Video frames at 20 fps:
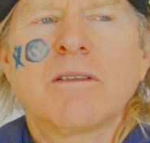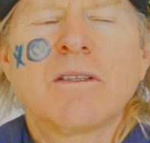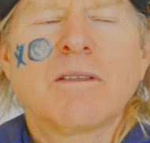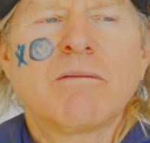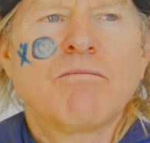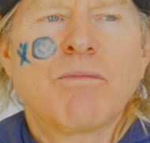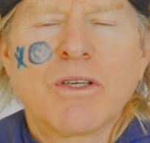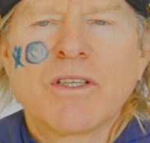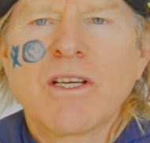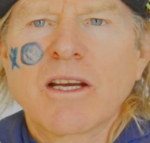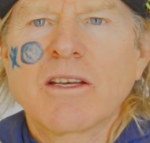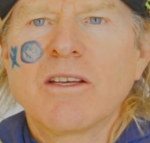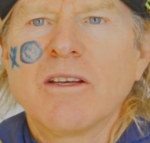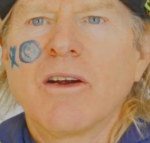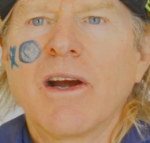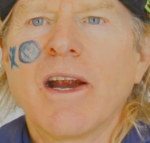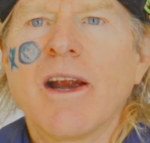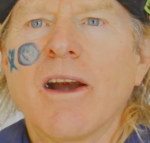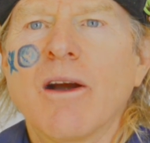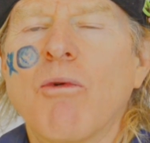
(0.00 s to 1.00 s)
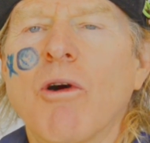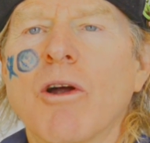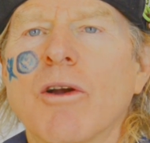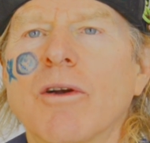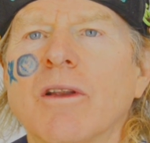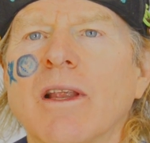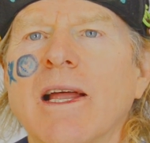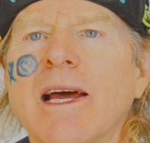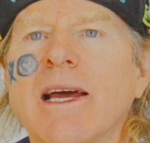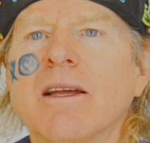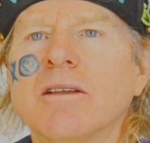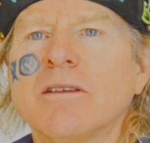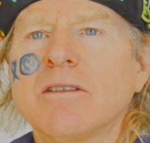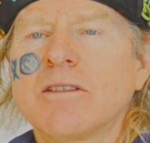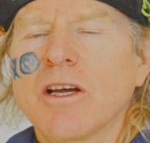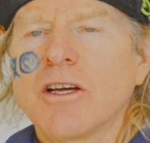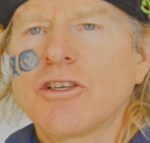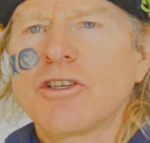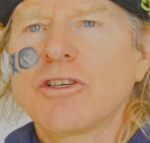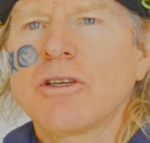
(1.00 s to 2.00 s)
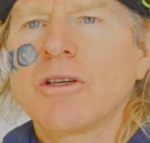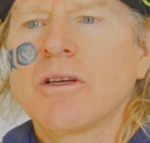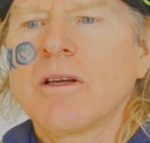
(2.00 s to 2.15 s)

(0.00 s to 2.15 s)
protecting our air, water, and land and such.